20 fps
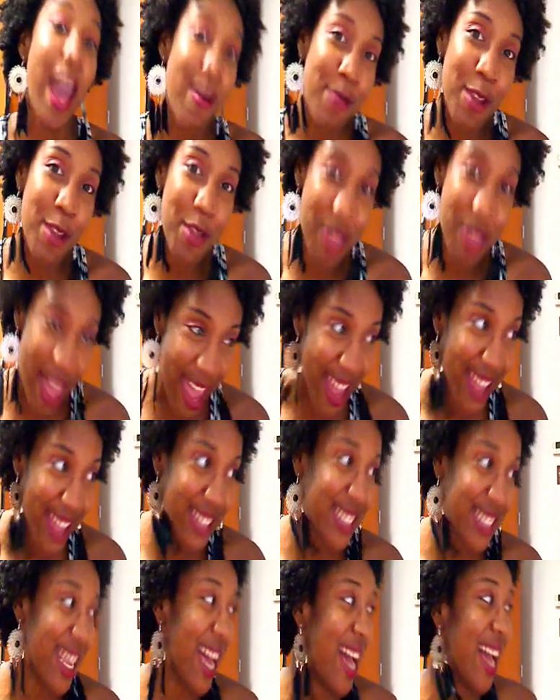After
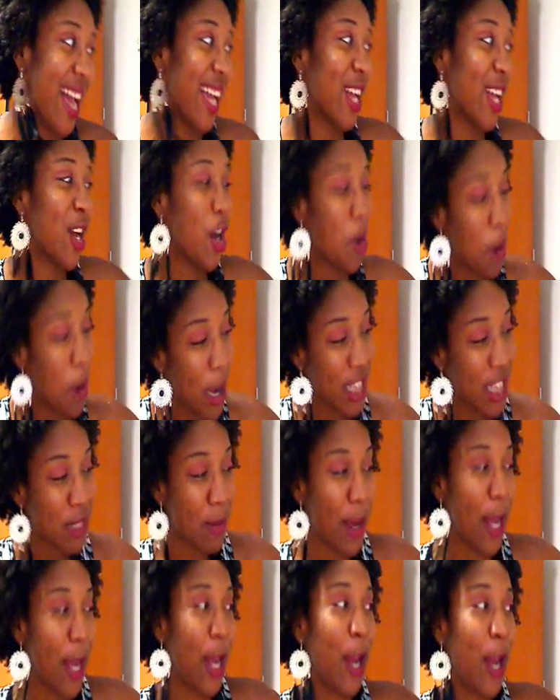that, I
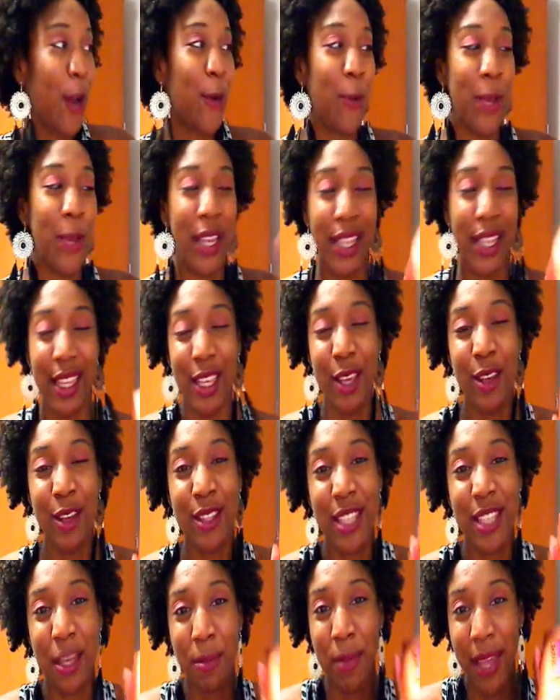co-wash my hair weekly
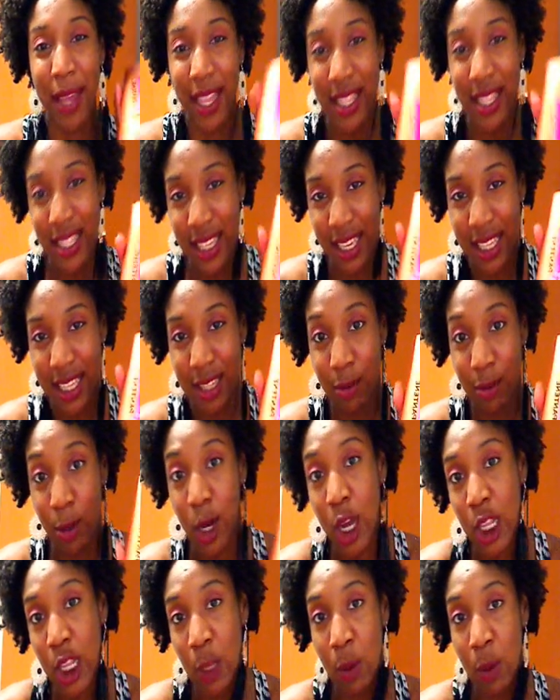using Pantene's
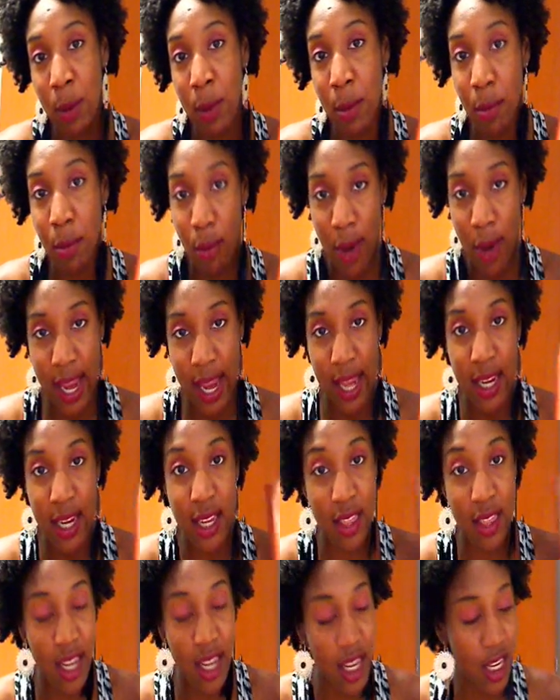for Colored Women
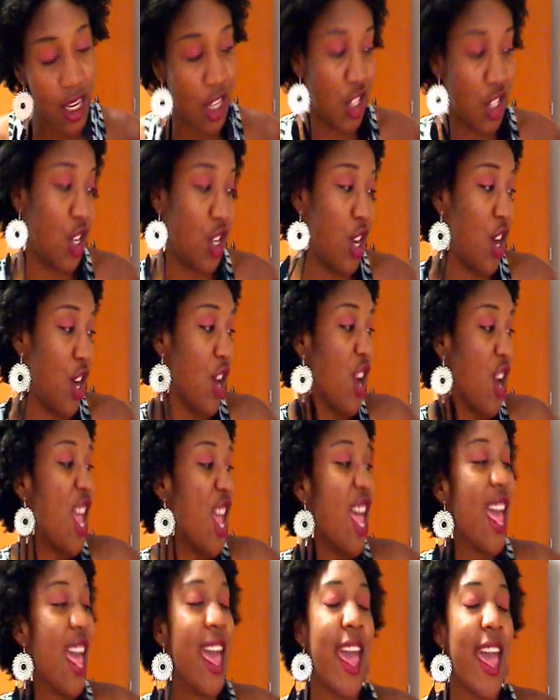brand, the conditioner.
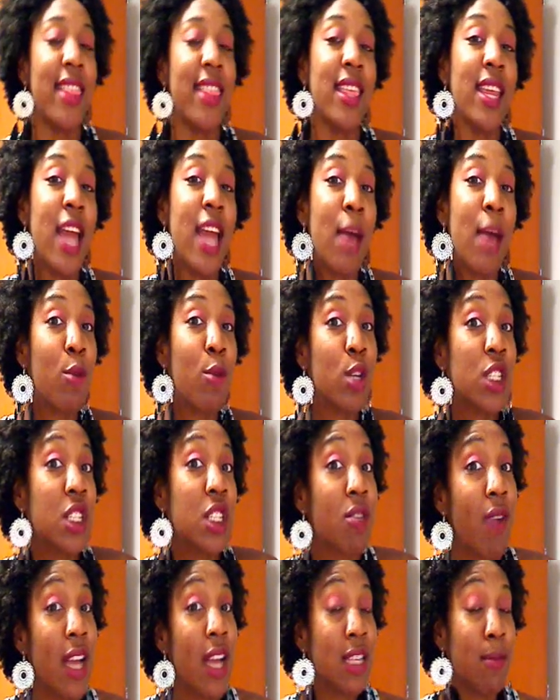And then I
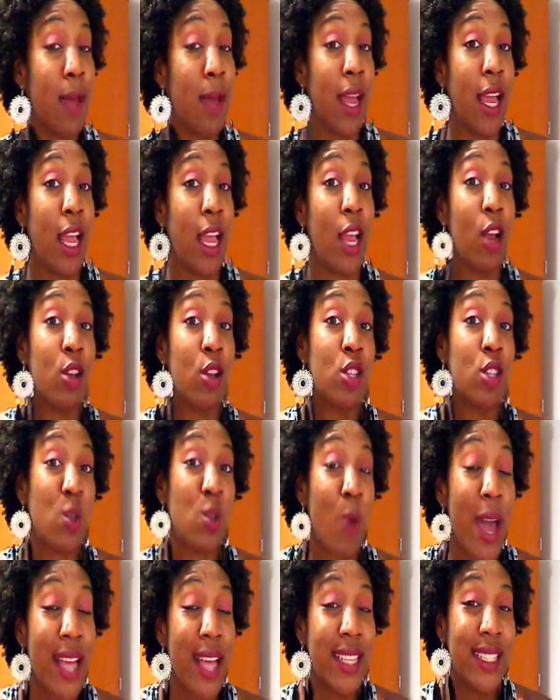moisturize my hair
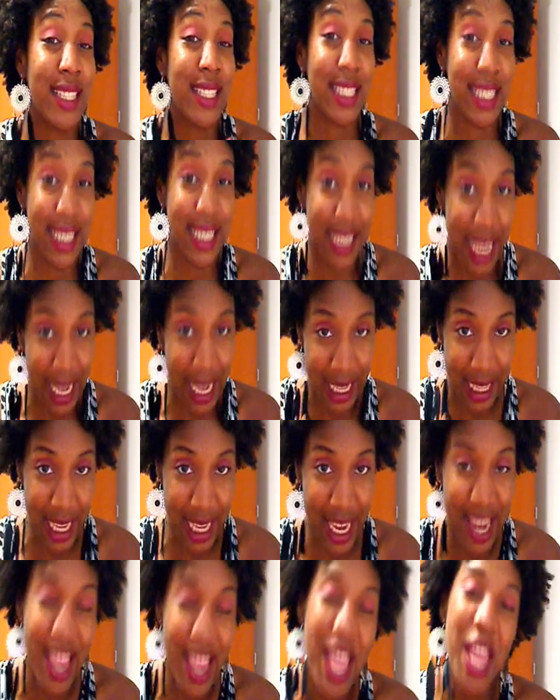twice
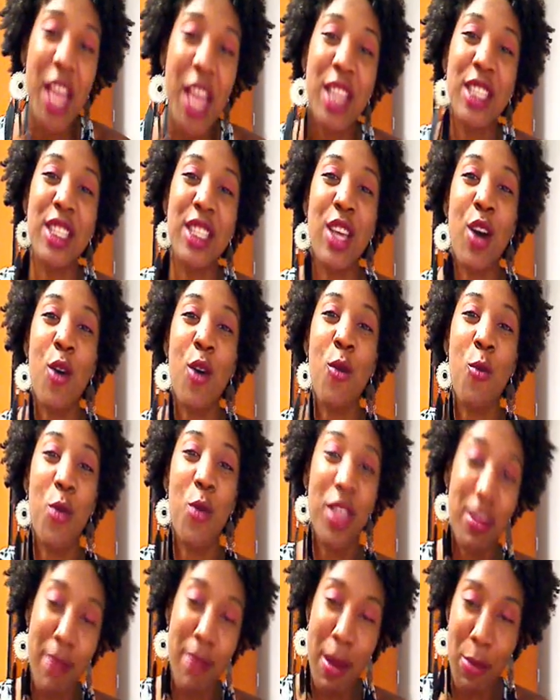daily.
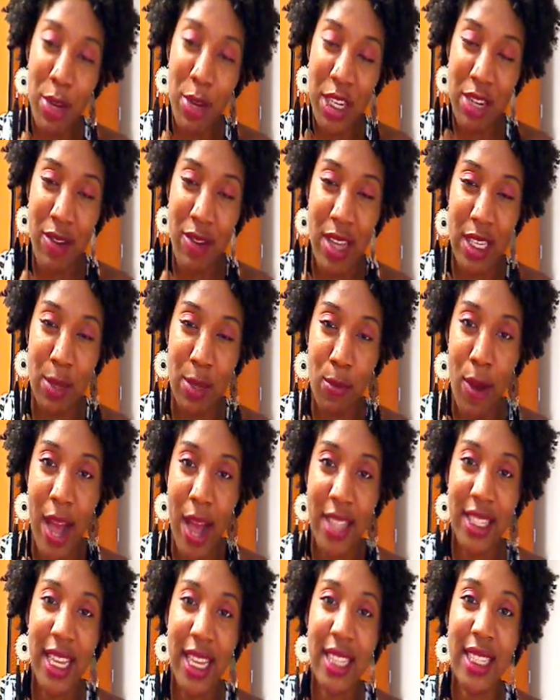So with my
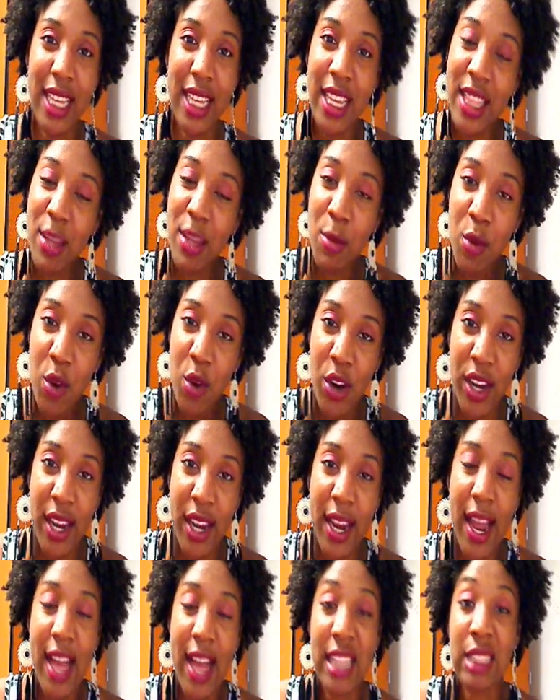moisturizing process, in the
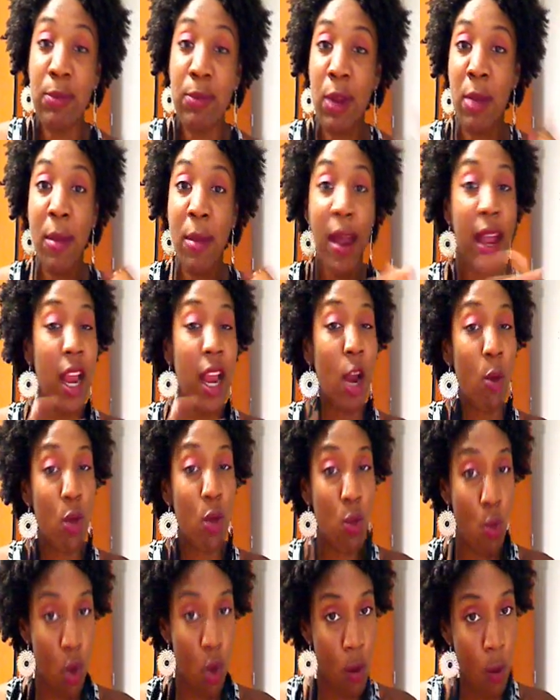morning, I spray my
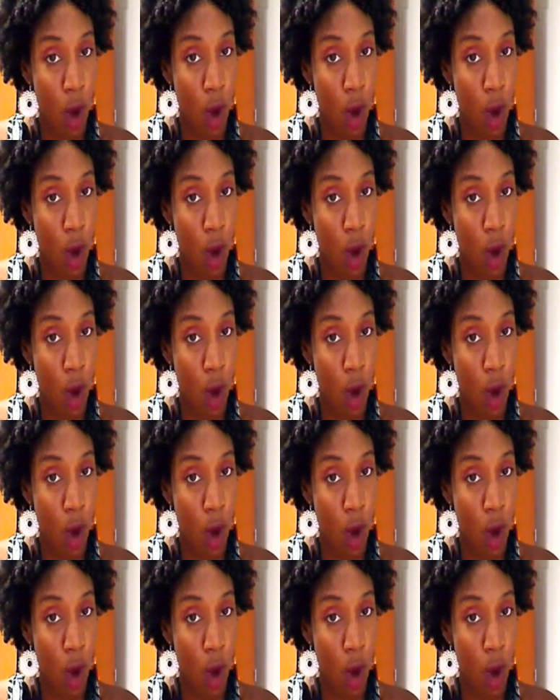hair with